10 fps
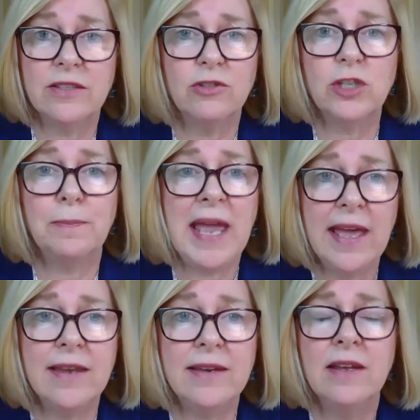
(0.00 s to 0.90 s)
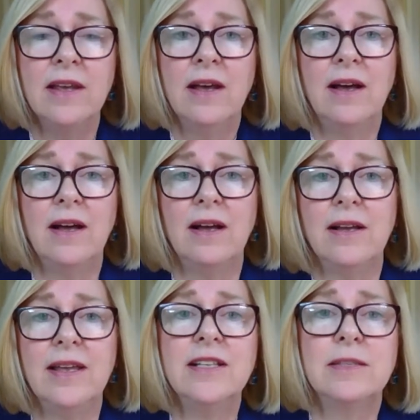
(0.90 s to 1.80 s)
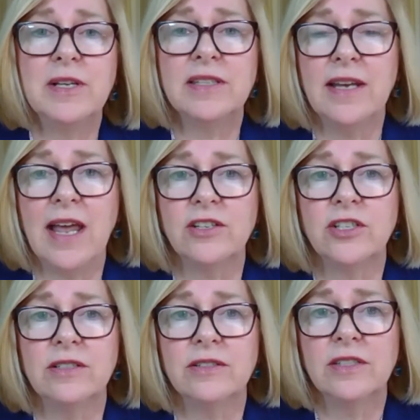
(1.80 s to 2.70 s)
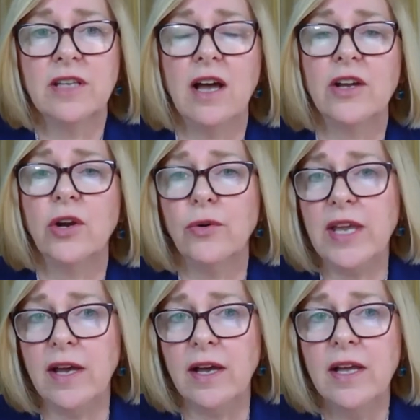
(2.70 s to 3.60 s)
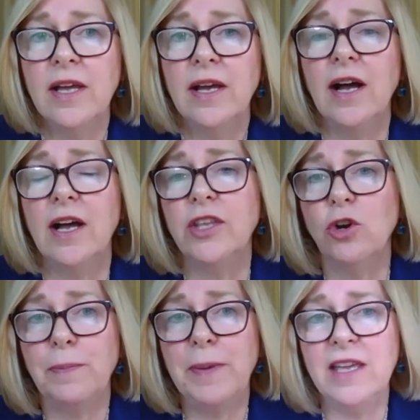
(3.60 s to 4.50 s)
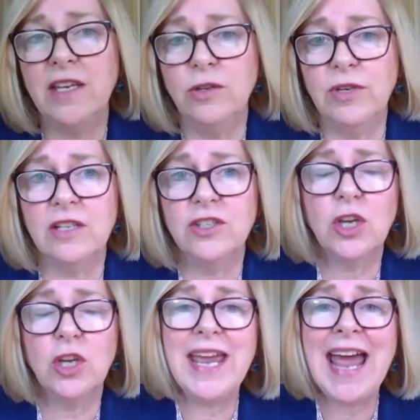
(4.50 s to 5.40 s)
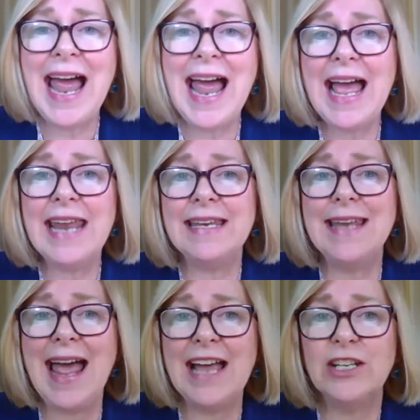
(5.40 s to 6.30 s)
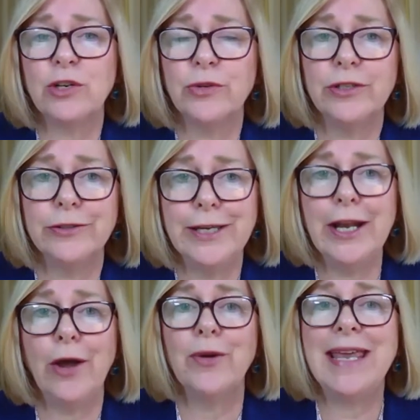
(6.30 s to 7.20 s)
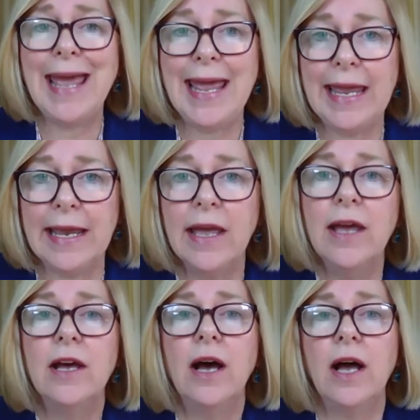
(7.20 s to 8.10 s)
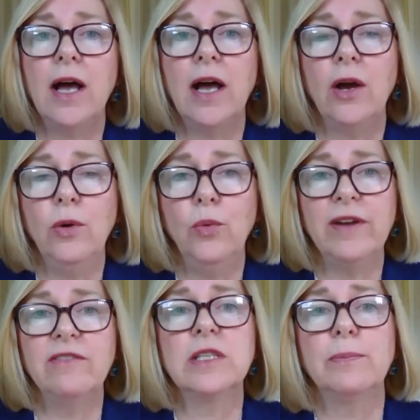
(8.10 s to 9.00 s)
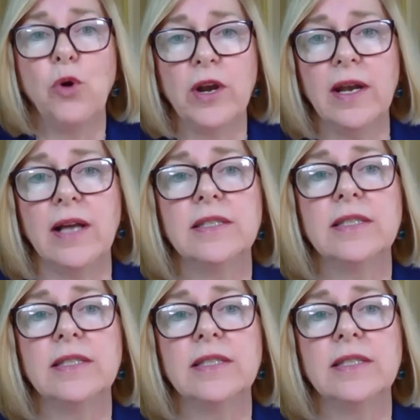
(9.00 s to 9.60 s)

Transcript: So Japan, uh, its multinationals, uh, Korea, uh, the European Union. So we had a natural, you know, gang uh, who would have supported us.